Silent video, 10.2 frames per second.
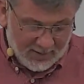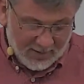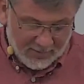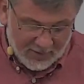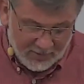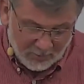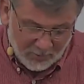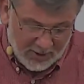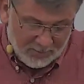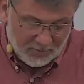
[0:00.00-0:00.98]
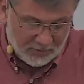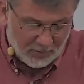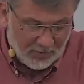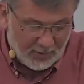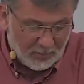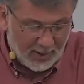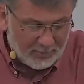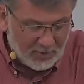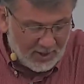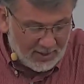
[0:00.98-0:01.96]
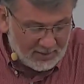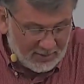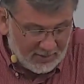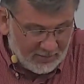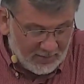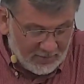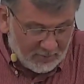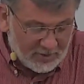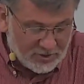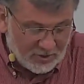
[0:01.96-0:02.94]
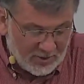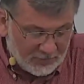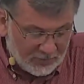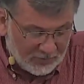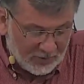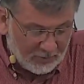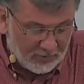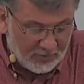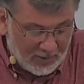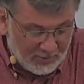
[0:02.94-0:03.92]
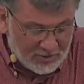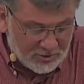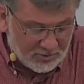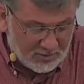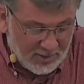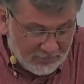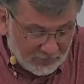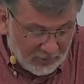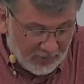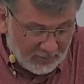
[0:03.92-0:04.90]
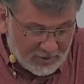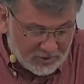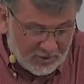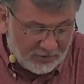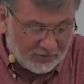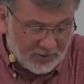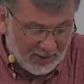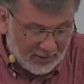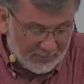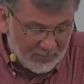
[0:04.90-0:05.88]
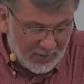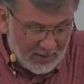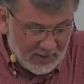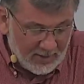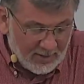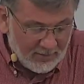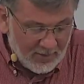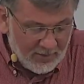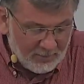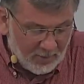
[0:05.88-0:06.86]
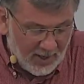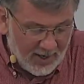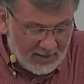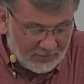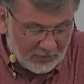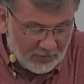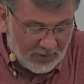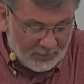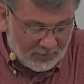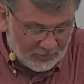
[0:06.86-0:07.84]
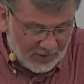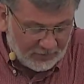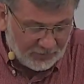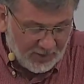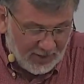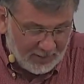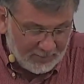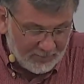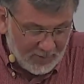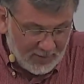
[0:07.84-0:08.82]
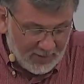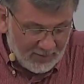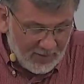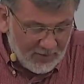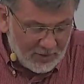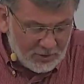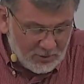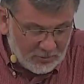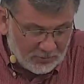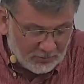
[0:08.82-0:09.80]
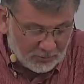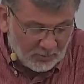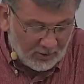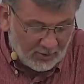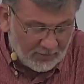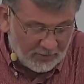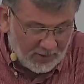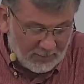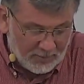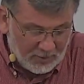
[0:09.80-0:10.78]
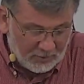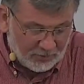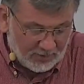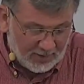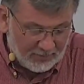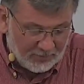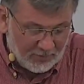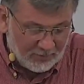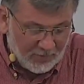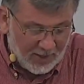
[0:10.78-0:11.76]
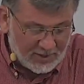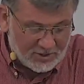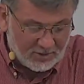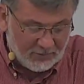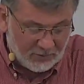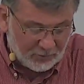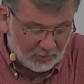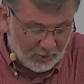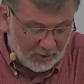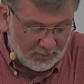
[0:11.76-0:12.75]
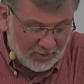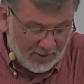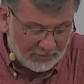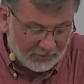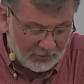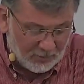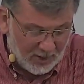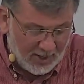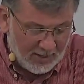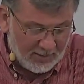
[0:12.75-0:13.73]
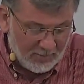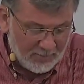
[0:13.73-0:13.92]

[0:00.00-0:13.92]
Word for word: and they that weep as though they wept not, and they that rejoice as though they, rejo- as though they rejoiced not, and they that buy as though they possessed not, and they that use this world as not abusing it, for the fashion of this world passes away.